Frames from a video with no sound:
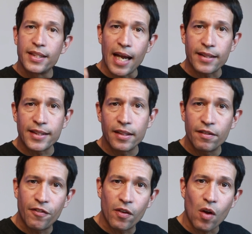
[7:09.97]

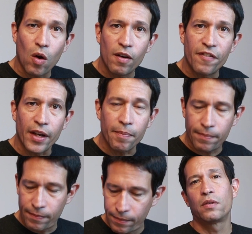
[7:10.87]
destined for the Hall of Fame,
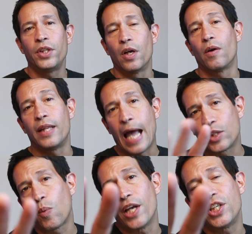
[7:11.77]
and
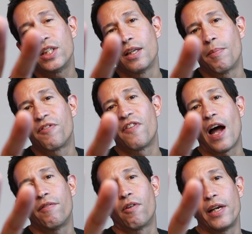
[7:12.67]
that's why she's number
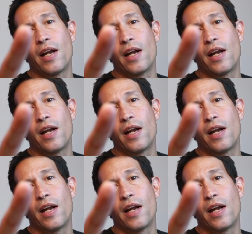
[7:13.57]
5 right